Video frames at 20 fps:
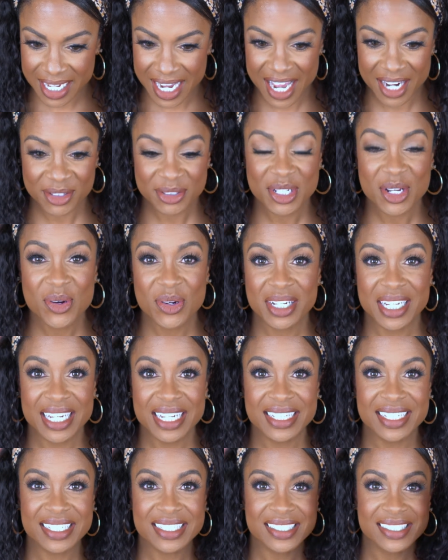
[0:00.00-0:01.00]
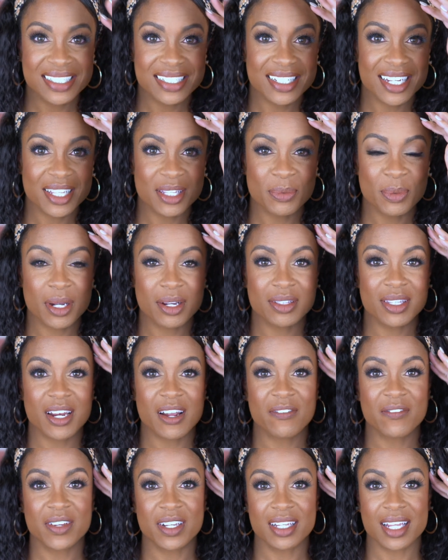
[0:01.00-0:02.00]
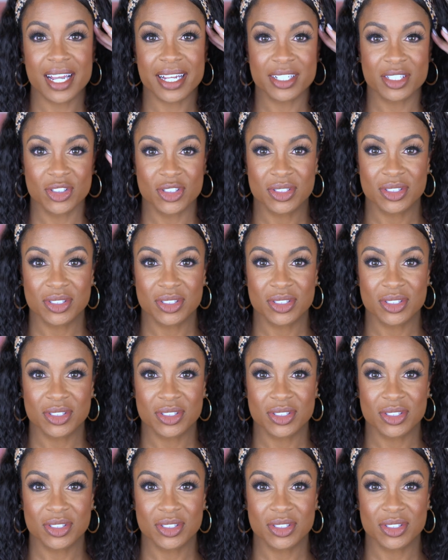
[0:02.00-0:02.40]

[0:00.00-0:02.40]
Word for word: I don't know. Again, this is another pair that I feel like